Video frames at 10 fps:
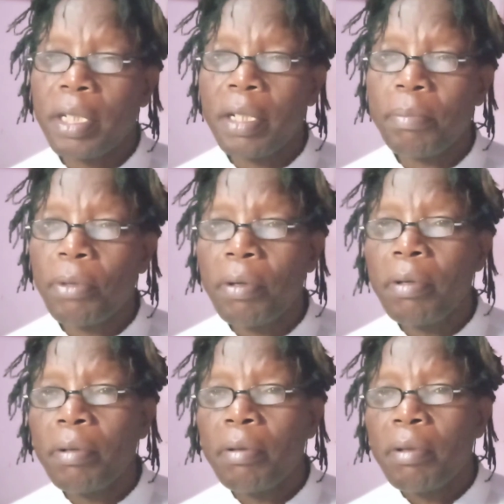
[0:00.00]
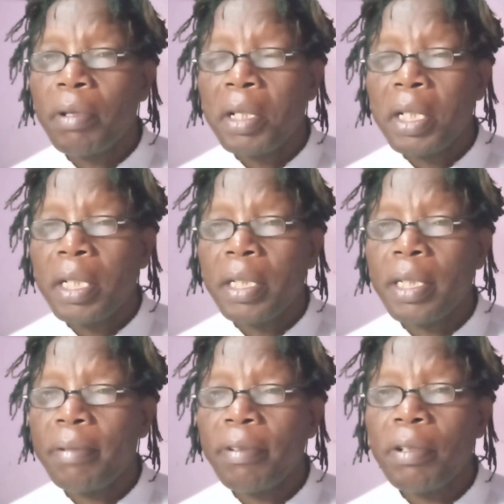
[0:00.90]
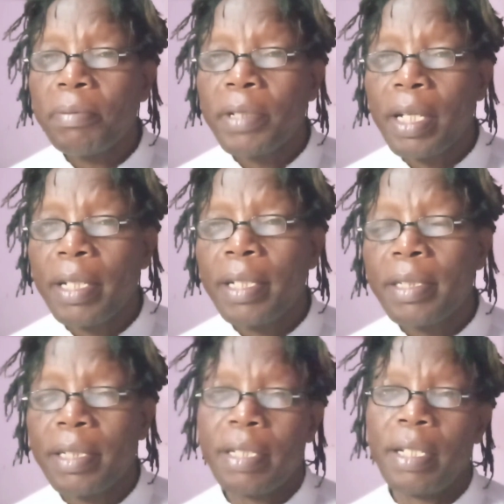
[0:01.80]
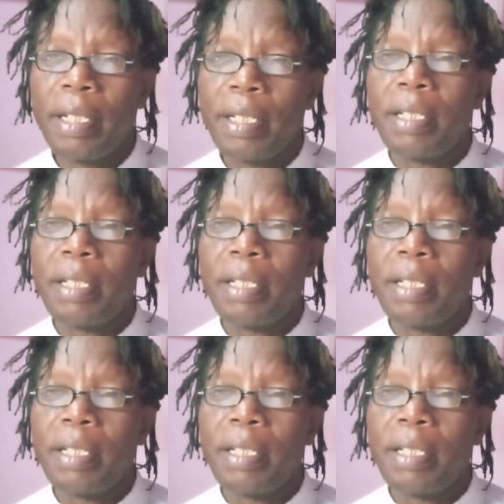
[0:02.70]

anymore. It develops kinetically.